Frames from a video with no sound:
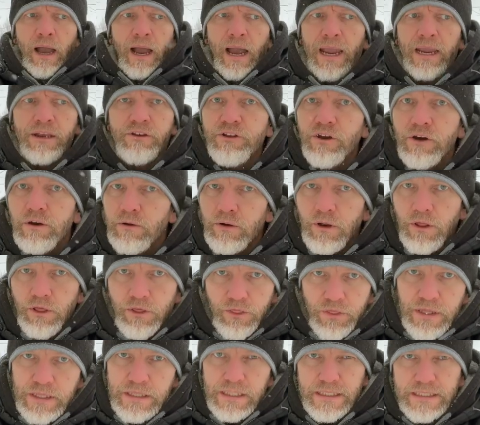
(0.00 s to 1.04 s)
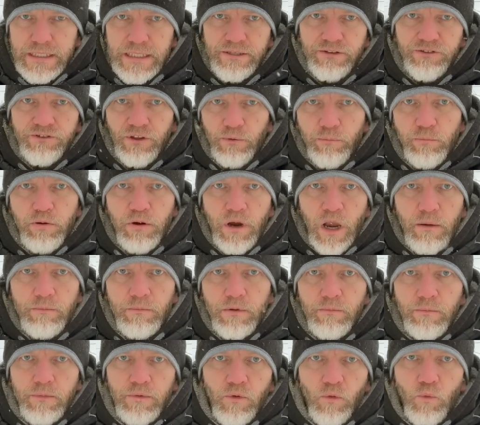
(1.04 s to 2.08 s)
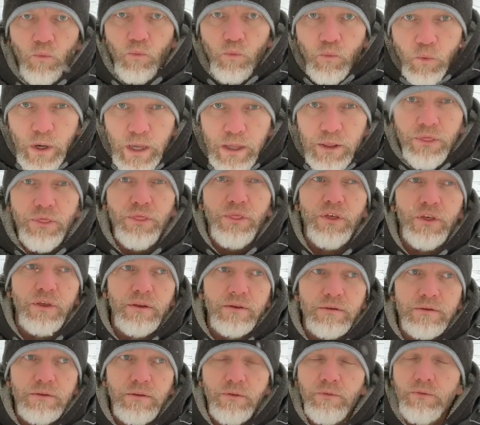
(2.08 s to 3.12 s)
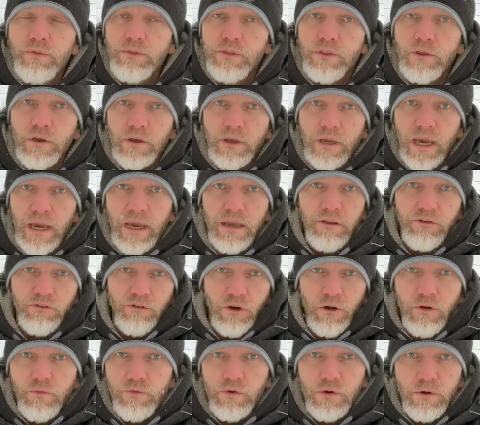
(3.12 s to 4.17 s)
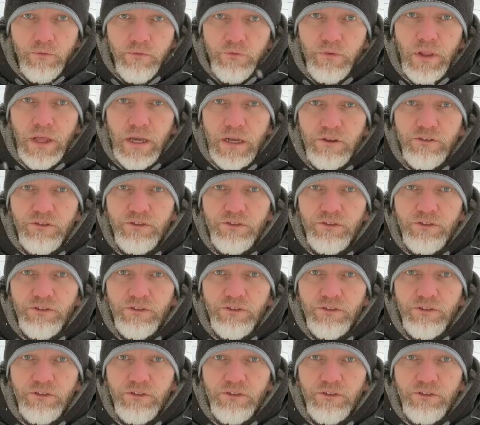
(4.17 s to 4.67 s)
I don't think that this is a problem with the guys over at Flex